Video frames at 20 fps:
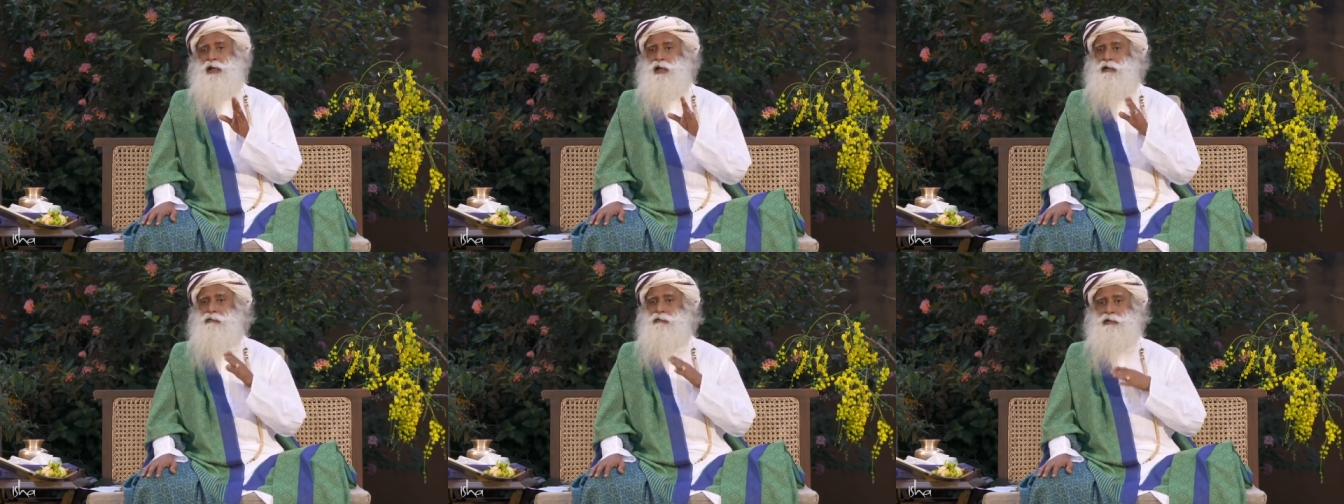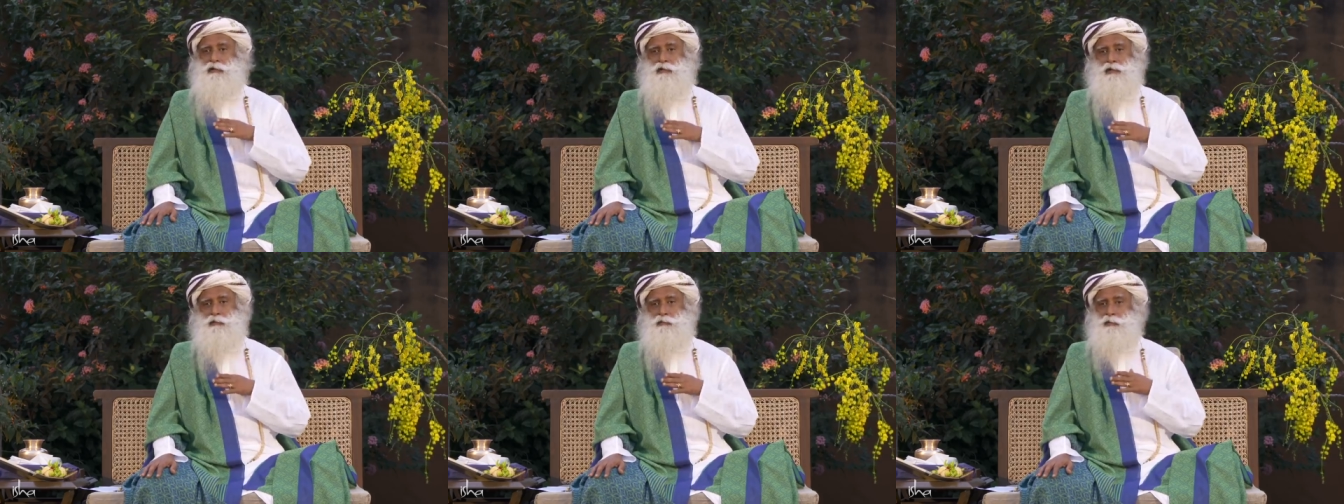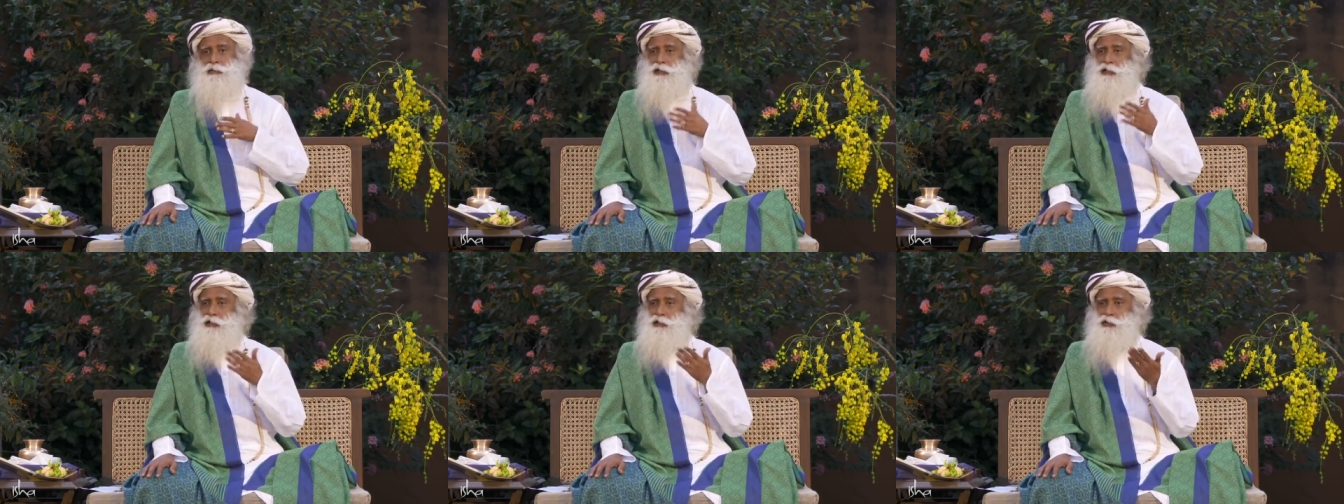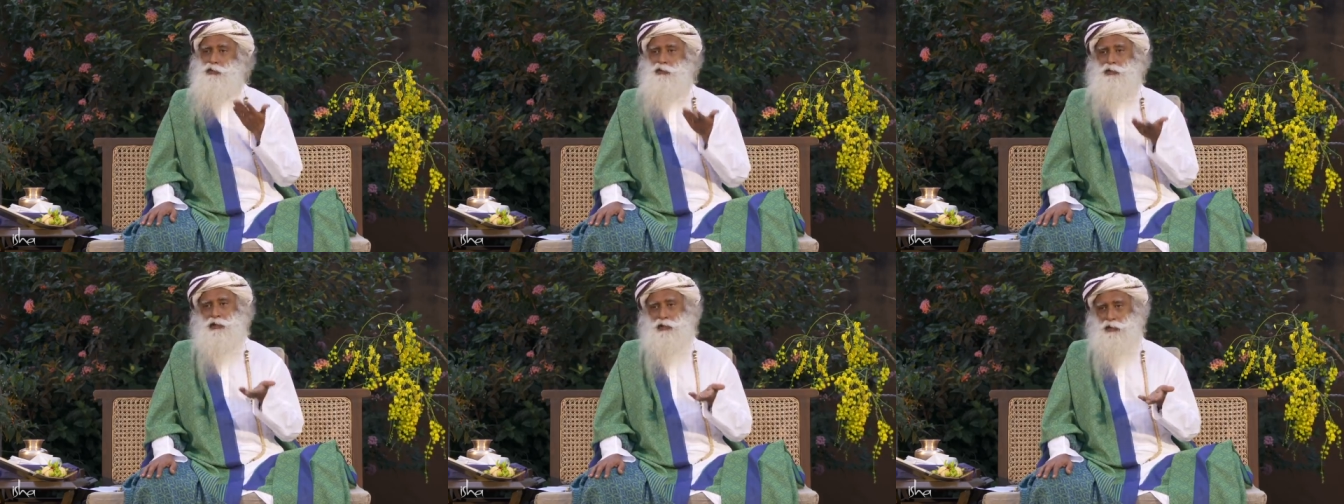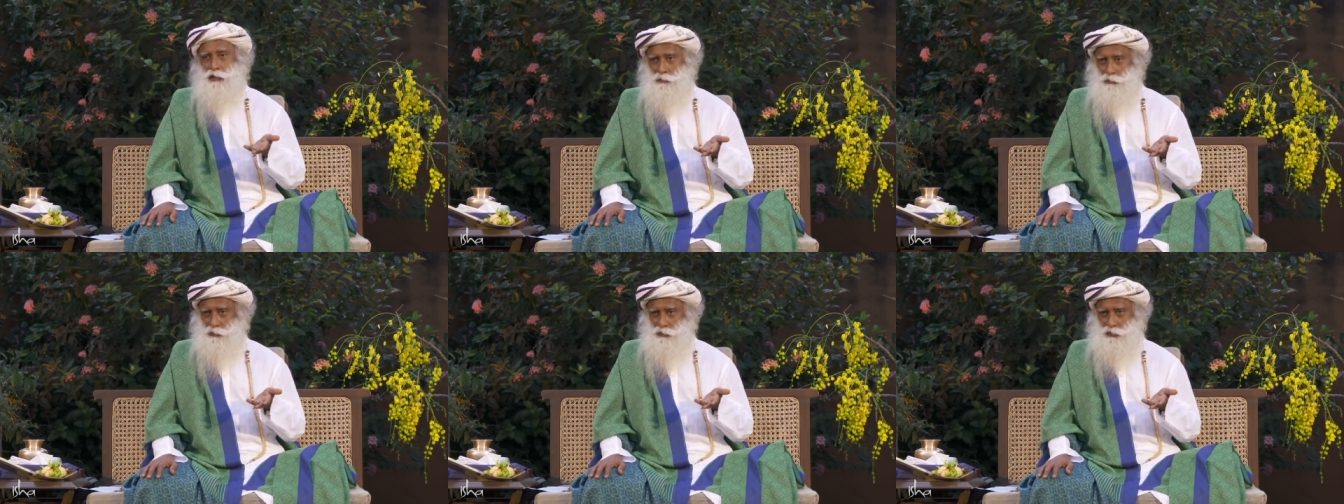will not be there, you will
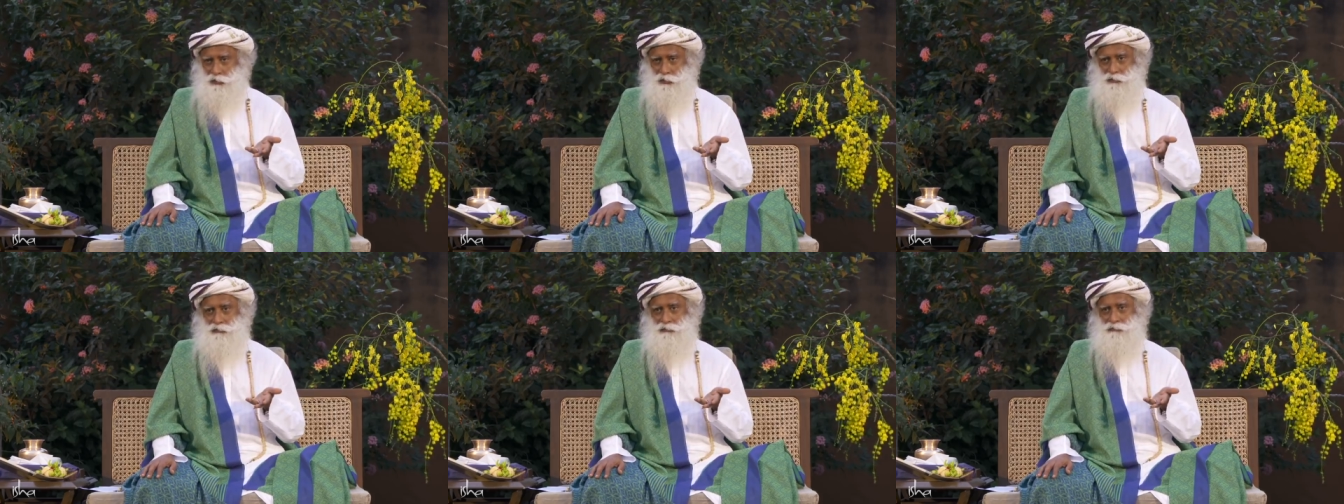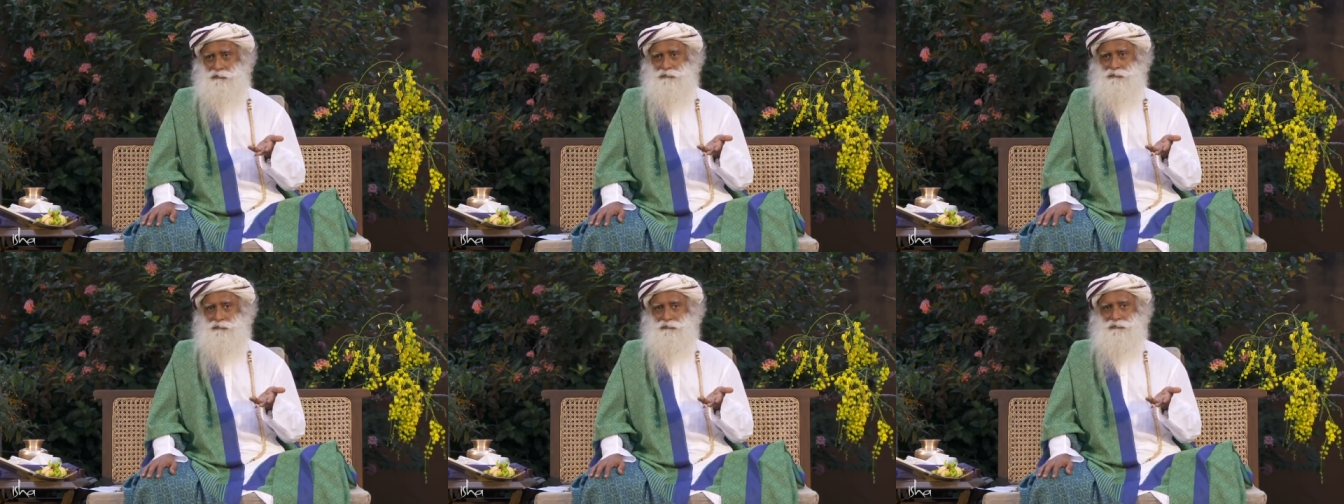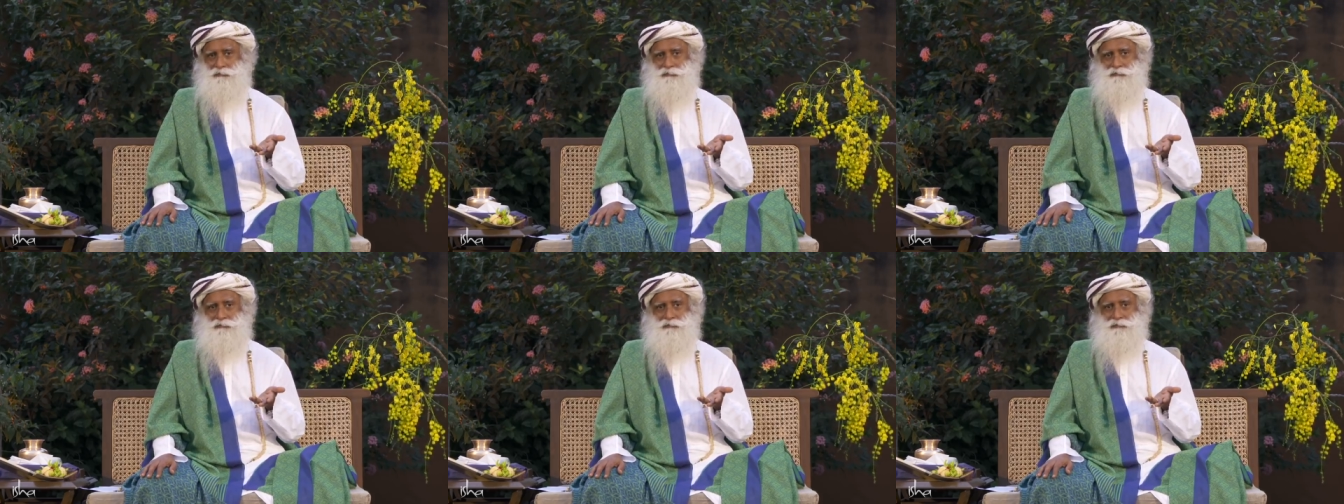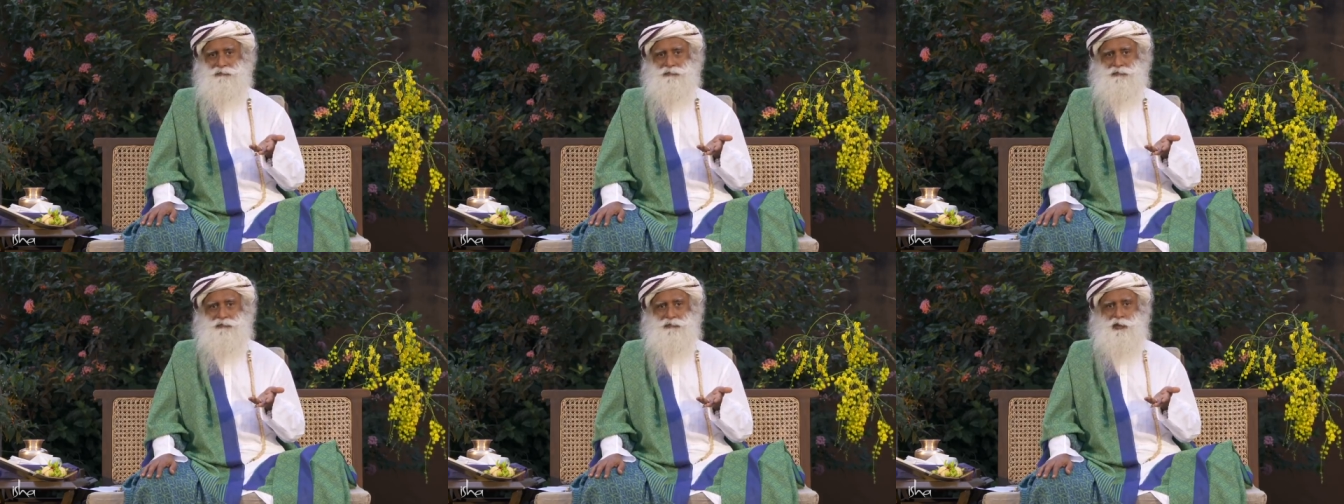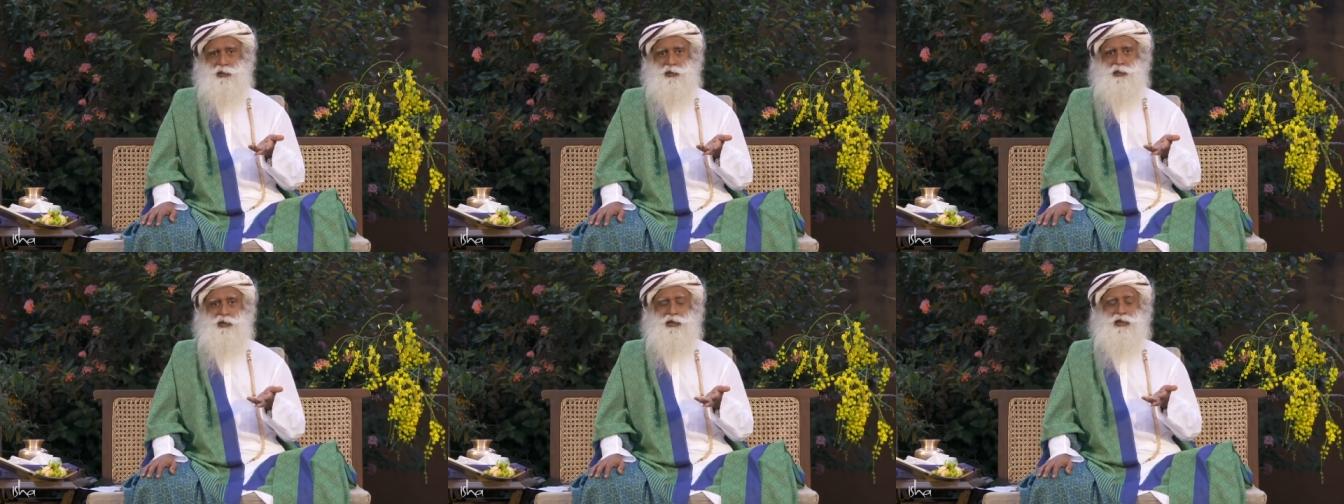not be there.
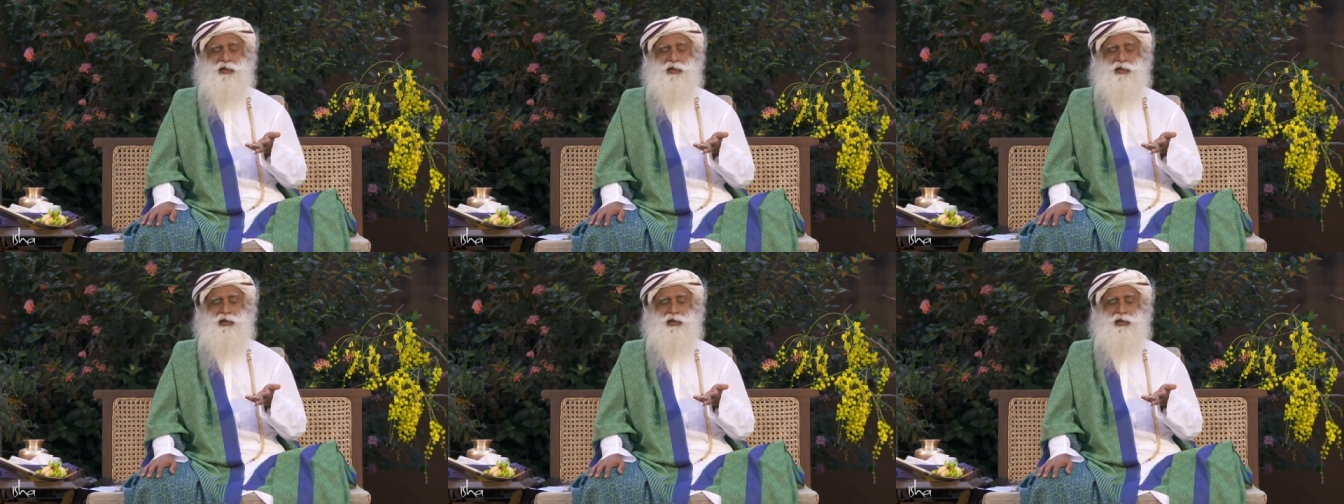We